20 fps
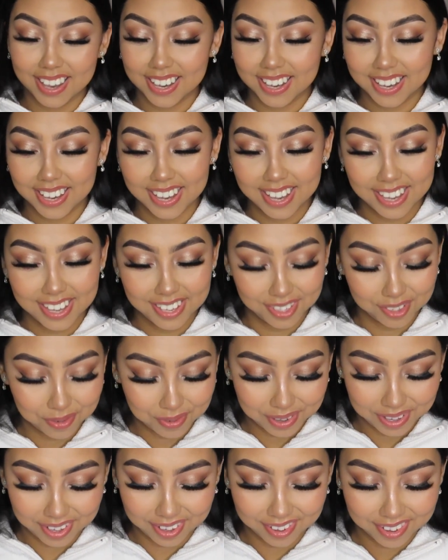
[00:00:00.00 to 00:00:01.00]
he's the
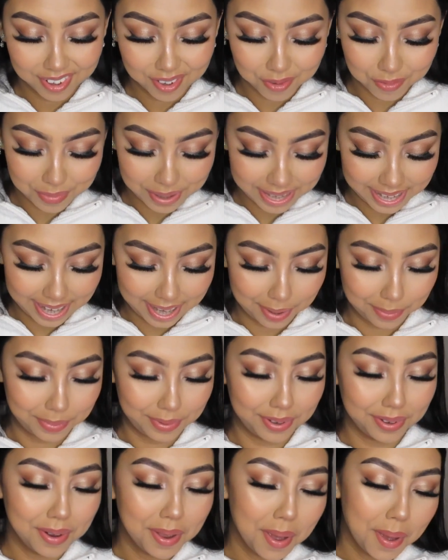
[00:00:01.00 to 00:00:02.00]
one who made it
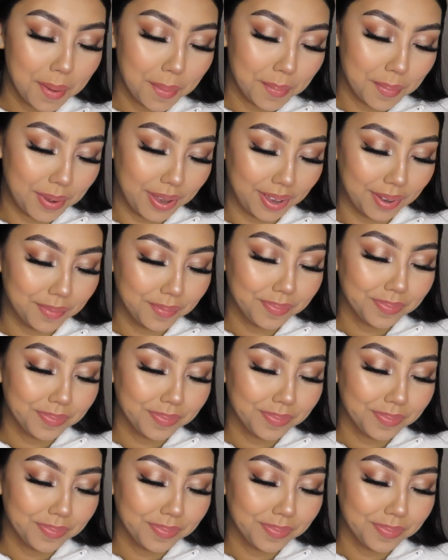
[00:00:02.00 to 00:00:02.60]
happen. But